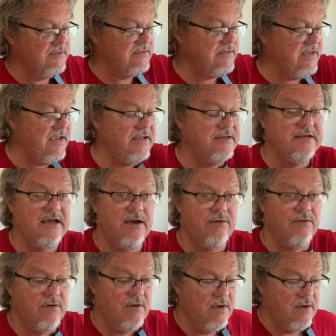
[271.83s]
stage
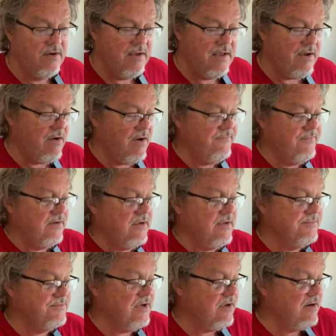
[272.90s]
how how often it
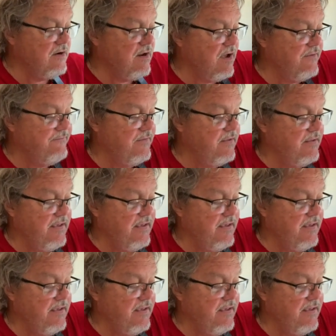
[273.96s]
comes on and off.